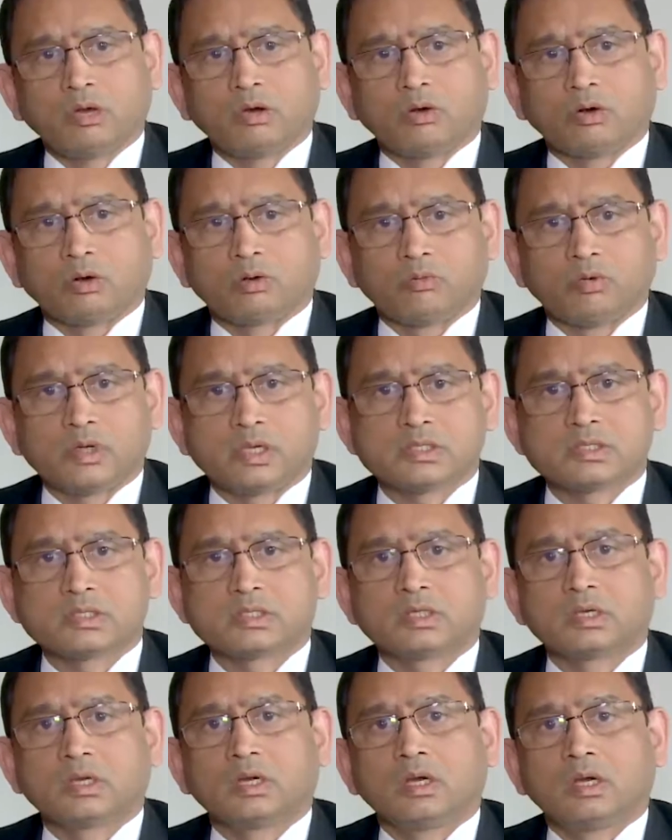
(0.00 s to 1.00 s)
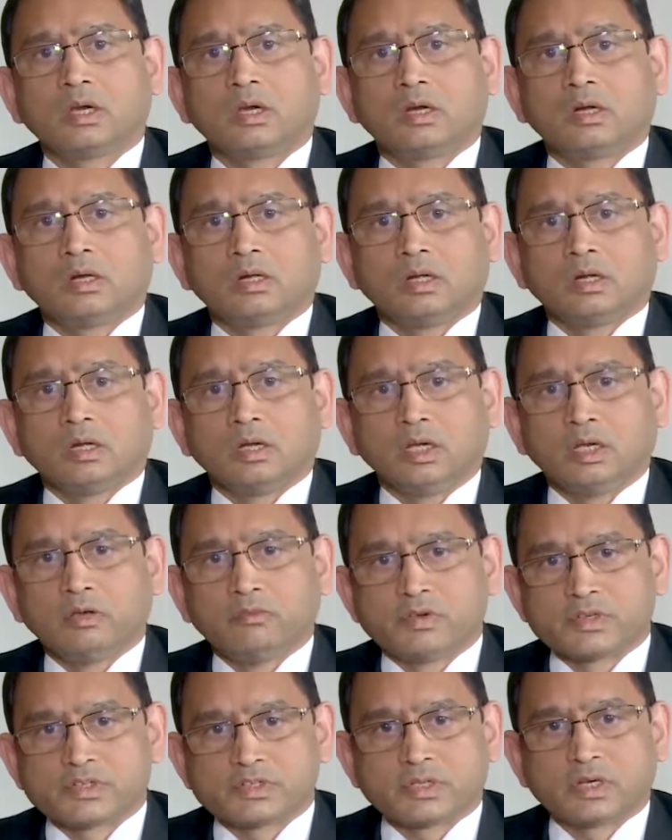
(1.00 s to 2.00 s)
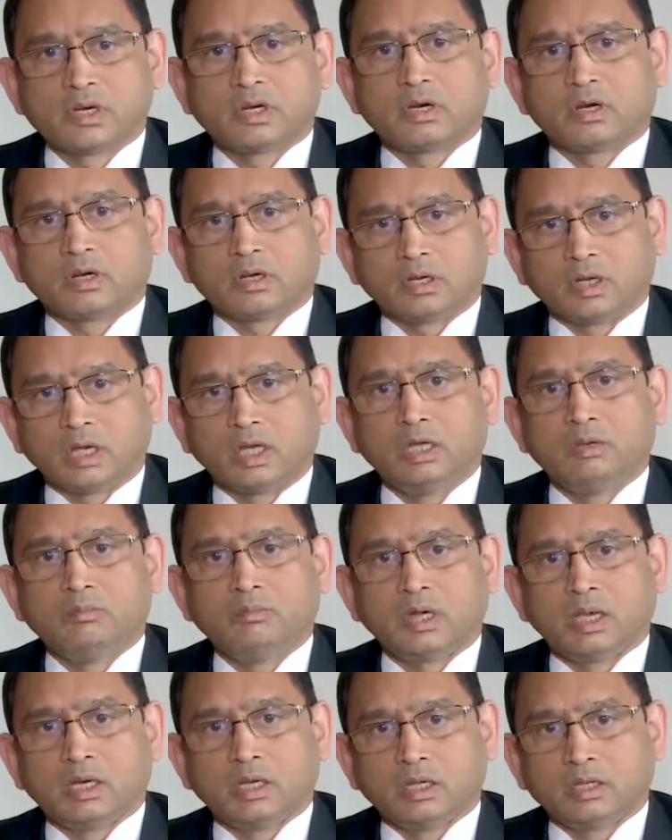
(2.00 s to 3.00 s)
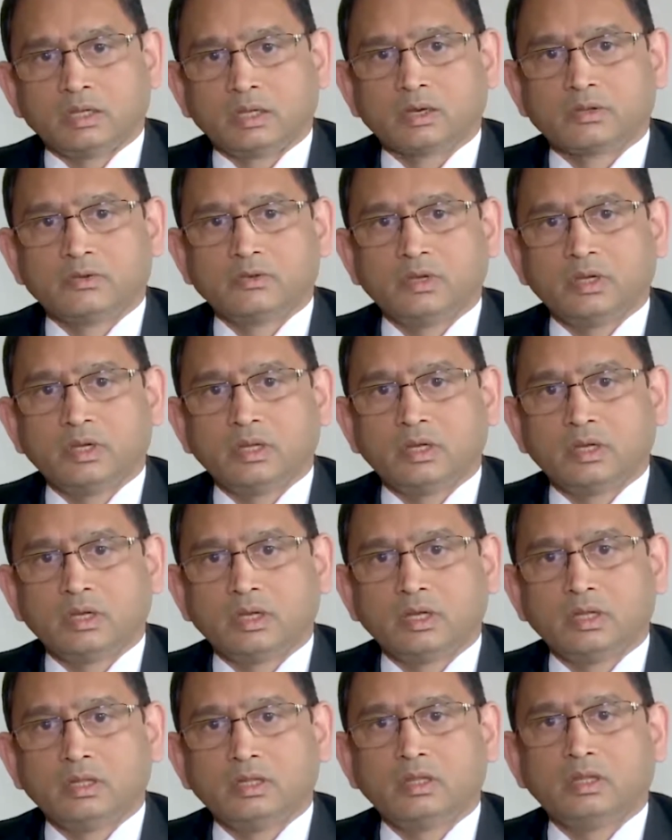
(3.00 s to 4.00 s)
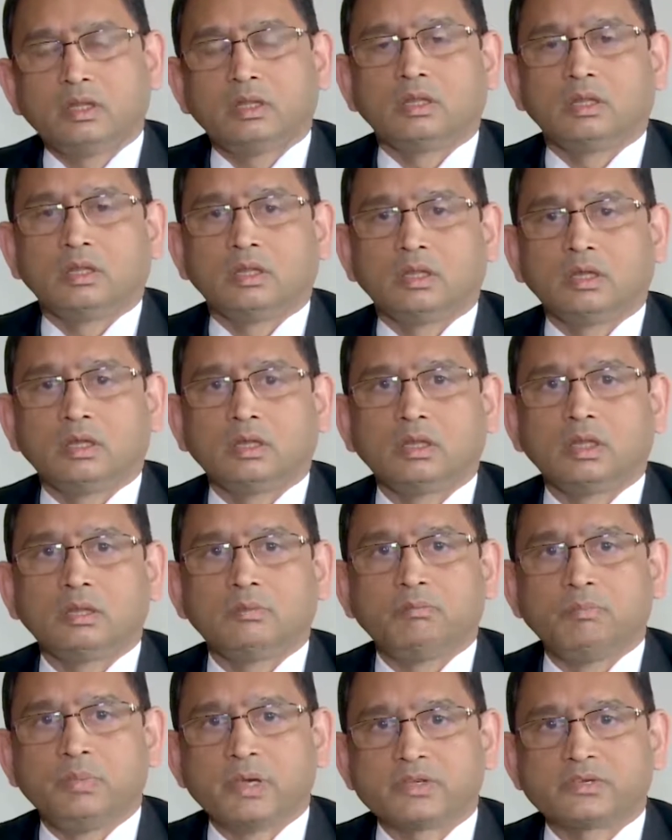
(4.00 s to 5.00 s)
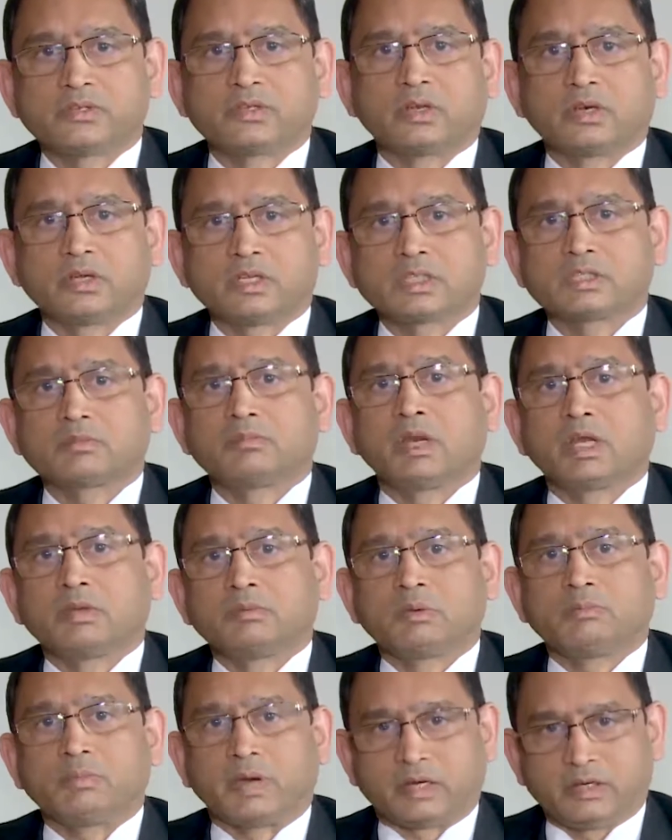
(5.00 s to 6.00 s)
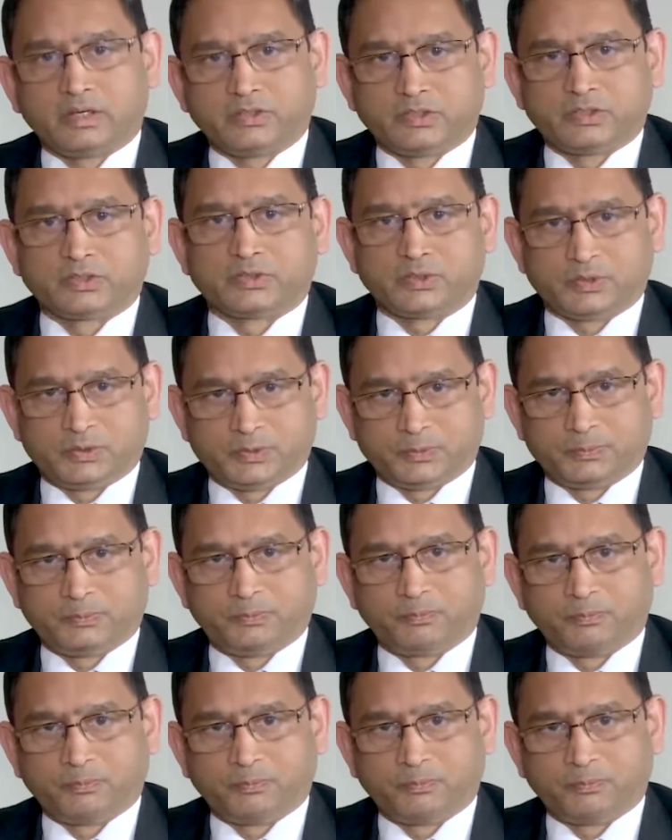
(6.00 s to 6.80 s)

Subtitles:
always invested time and energy in the best risk management practices.